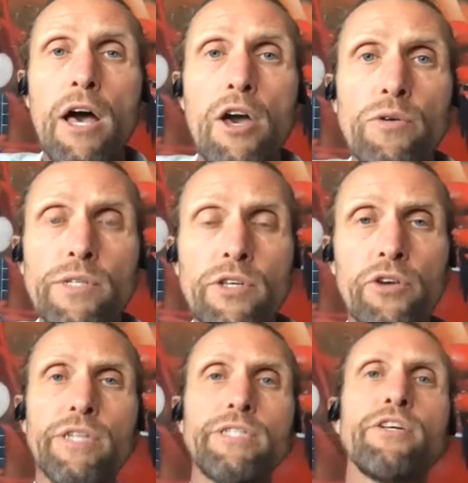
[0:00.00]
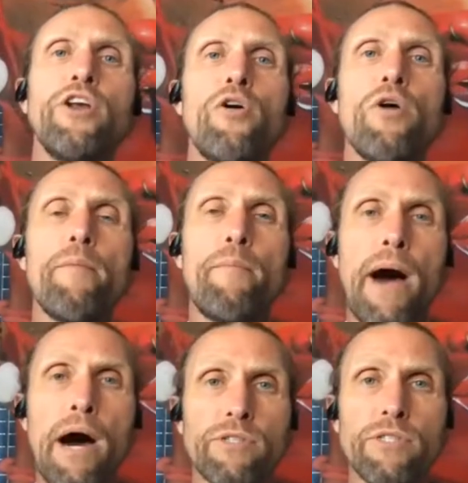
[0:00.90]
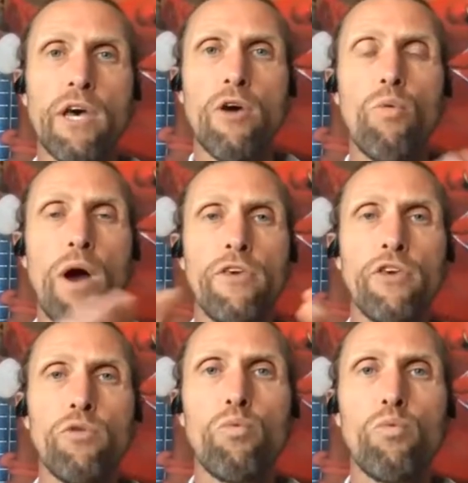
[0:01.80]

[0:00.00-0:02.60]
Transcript: who is curious to know about whether you